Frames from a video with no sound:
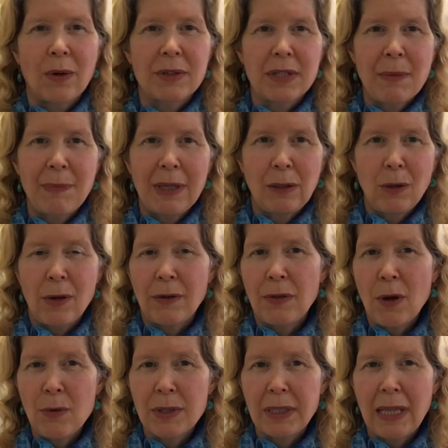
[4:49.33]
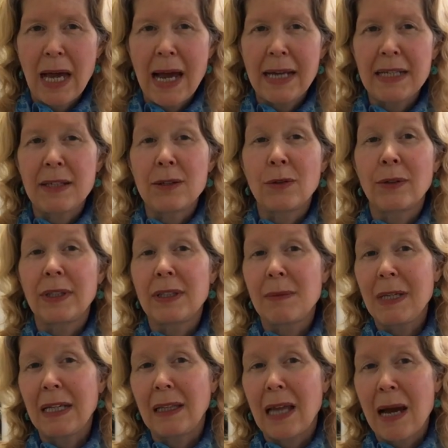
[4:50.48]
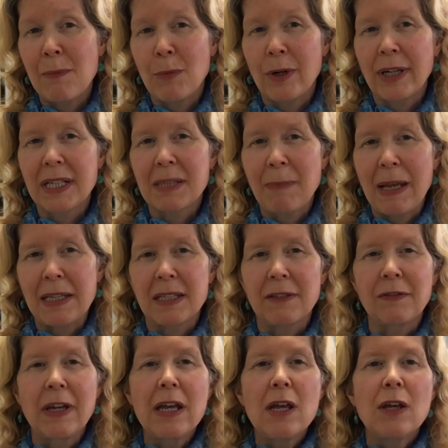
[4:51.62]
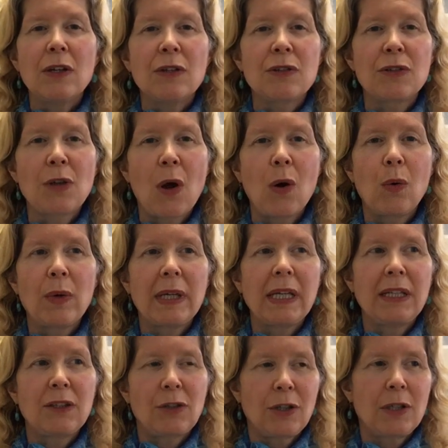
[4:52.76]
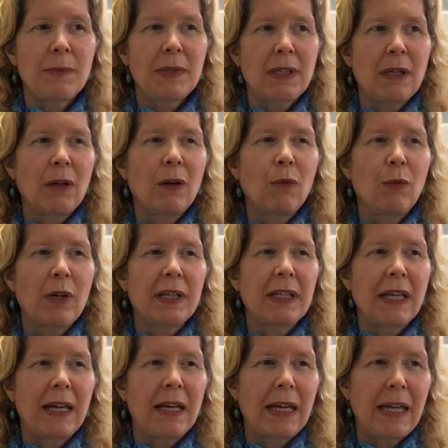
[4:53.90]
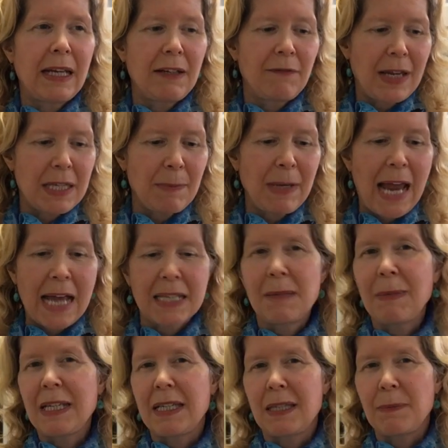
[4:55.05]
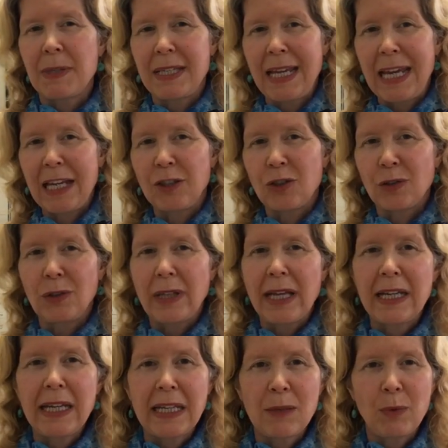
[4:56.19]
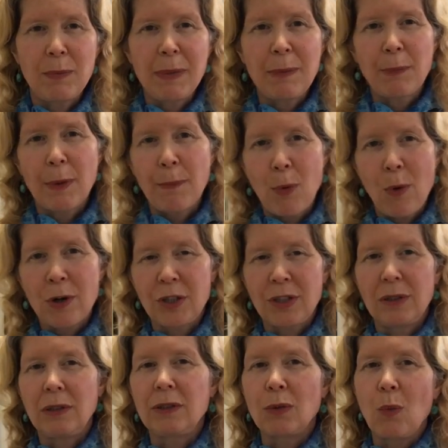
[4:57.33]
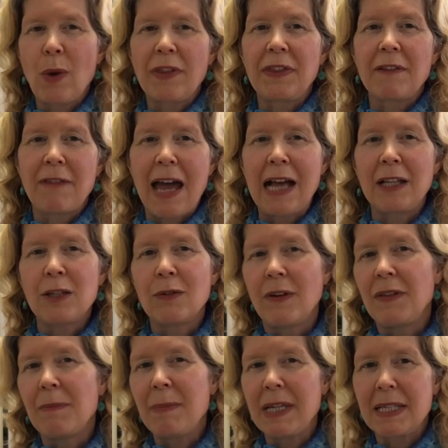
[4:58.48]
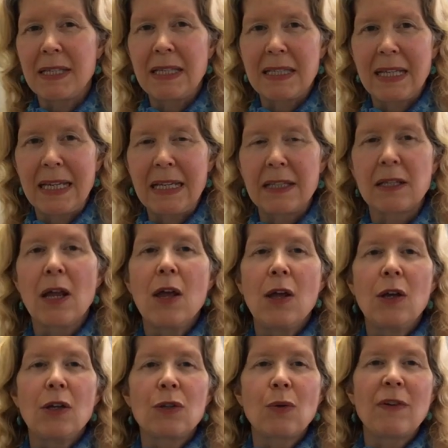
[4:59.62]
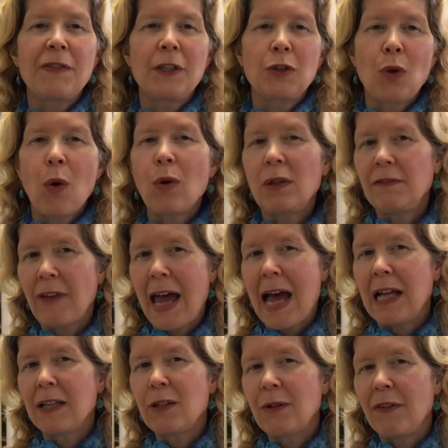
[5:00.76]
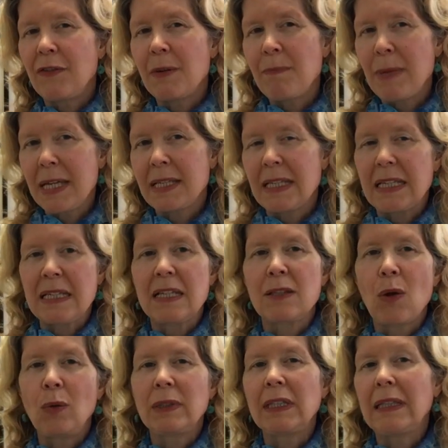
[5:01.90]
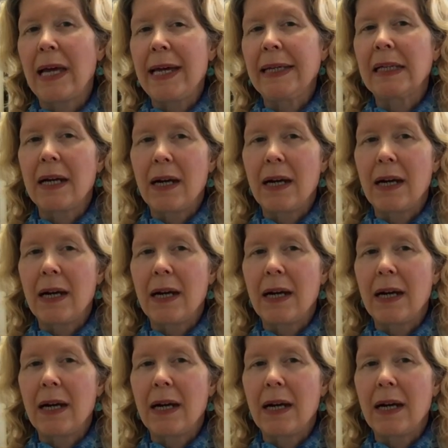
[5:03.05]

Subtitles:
something along those lines, is going to be a lot more expensive. So in terms, an investment has to be substantial, and it would be proportional to what the value of the business is. So if the total value of the business is only like